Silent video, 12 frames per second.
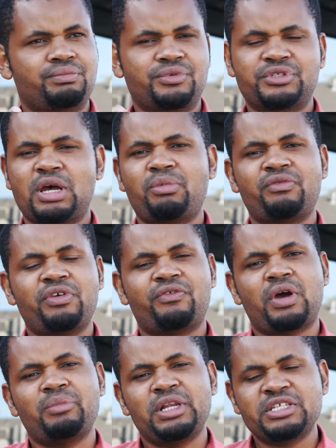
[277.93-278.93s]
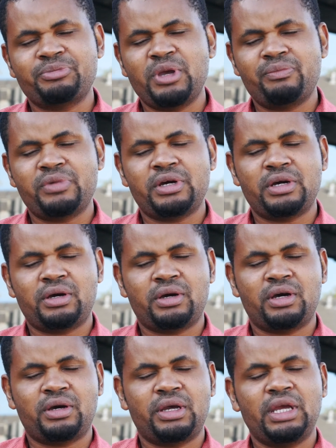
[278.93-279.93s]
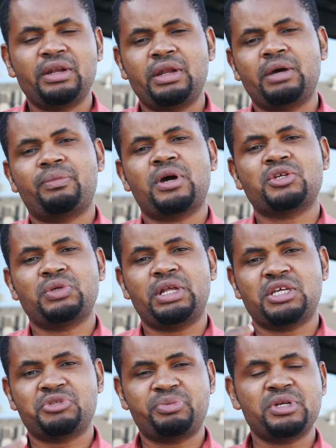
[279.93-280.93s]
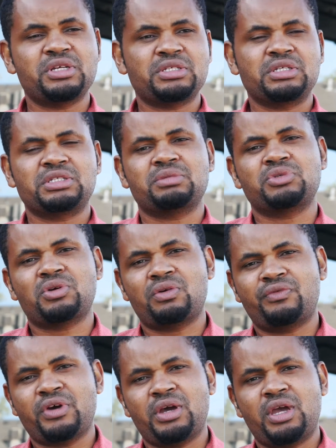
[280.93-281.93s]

some of the families members ended up actually experiencing some sort of